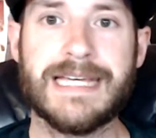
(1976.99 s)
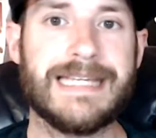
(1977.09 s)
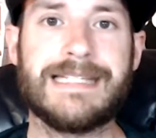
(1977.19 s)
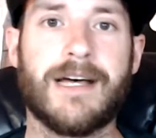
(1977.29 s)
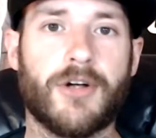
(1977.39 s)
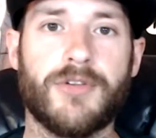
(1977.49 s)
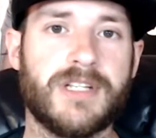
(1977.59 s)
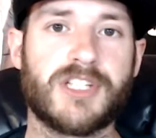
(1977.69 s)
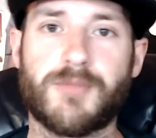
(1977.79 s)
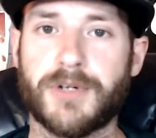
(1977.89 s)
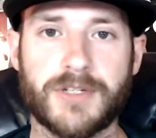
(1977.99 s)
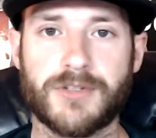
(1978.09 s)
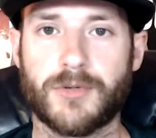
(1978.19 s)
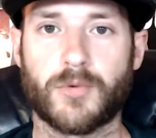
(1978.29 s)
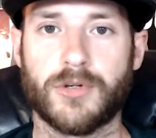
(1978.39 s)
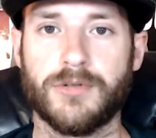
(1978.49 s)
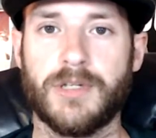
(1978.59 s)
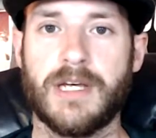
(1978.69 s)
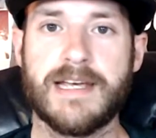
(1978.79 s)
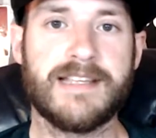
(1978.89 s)
He's got all the experience in the world.
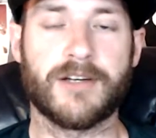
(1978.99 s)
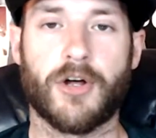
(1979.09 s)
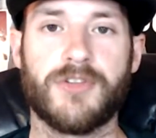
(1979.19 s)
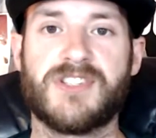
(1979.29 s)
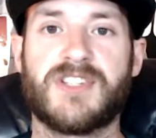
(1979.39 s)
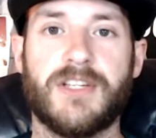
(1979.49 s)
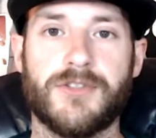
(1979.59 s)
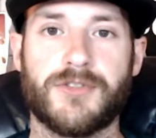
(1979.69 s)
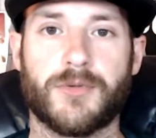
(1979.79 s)
He's got all the skills in the